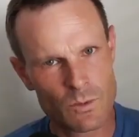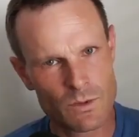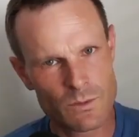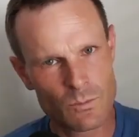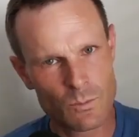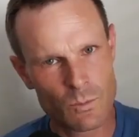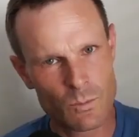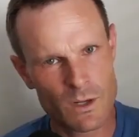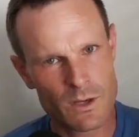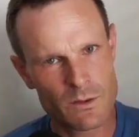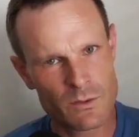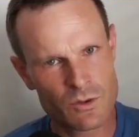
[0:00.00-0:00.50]

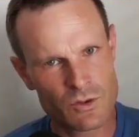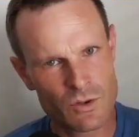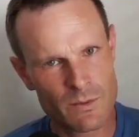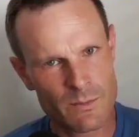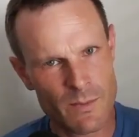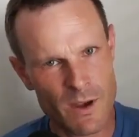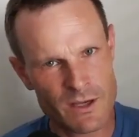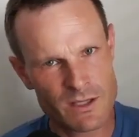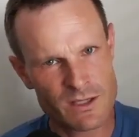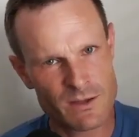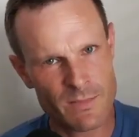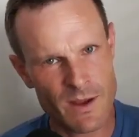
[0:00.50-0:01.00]
What are you enjoying
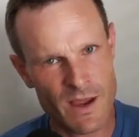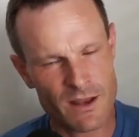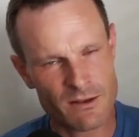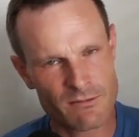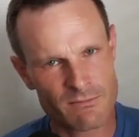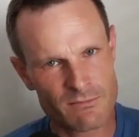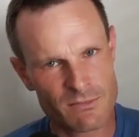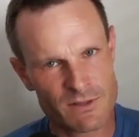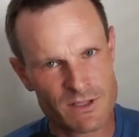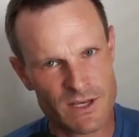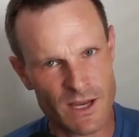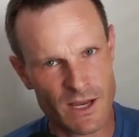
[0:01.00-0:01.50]
most about
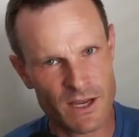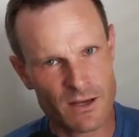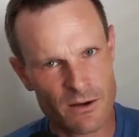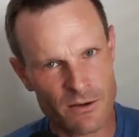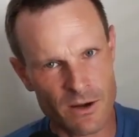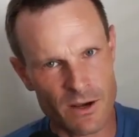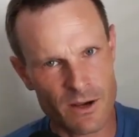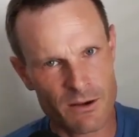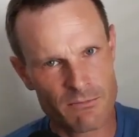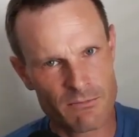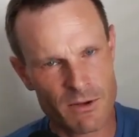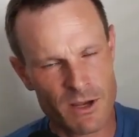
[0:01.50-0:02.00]

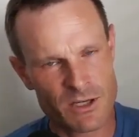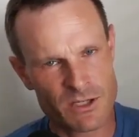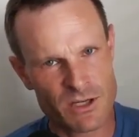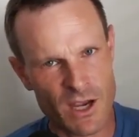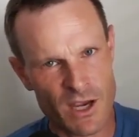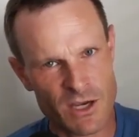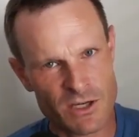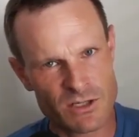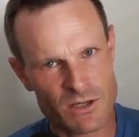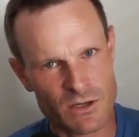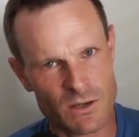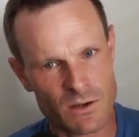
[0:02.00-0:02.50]
secondary
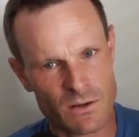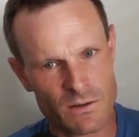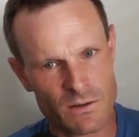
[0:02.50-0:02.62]
education?